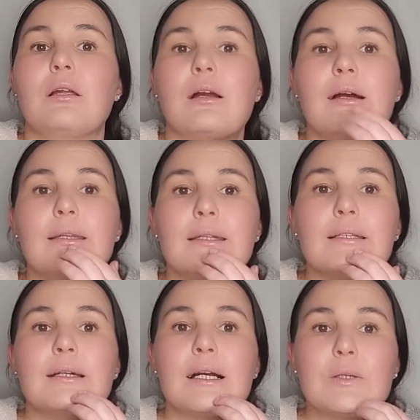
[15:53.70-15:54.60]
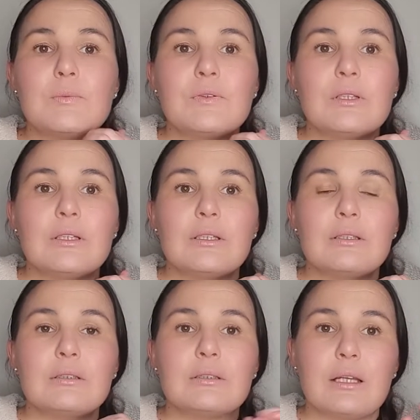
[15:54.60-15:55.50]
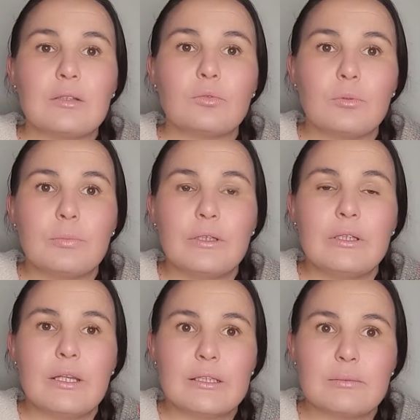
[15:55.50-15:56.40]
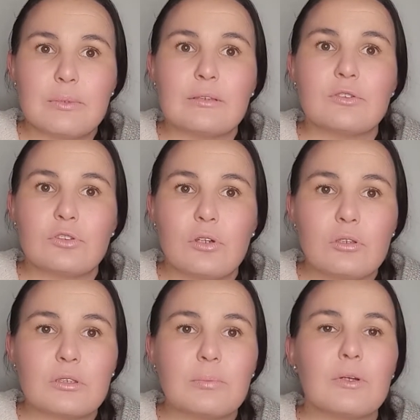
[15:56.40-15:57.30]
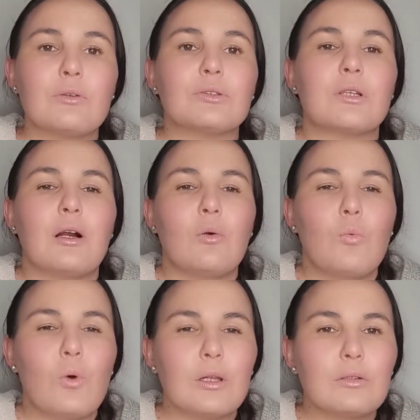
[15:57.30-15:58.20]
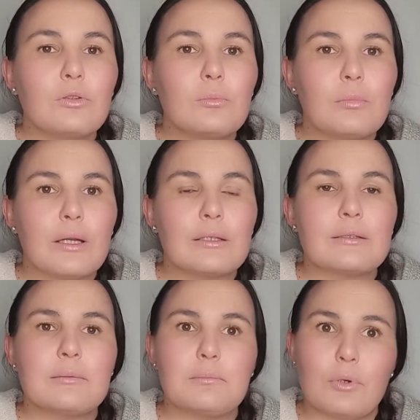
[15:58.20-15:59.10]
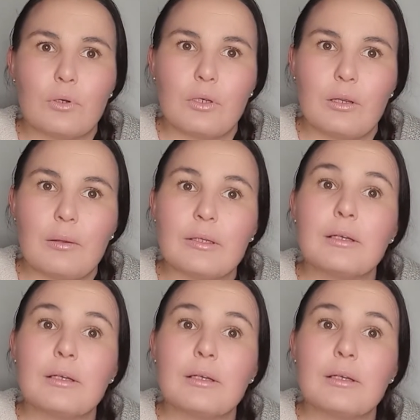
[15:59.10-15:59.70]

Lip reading: And then hopefully that will be next month's socks, because I want to make them the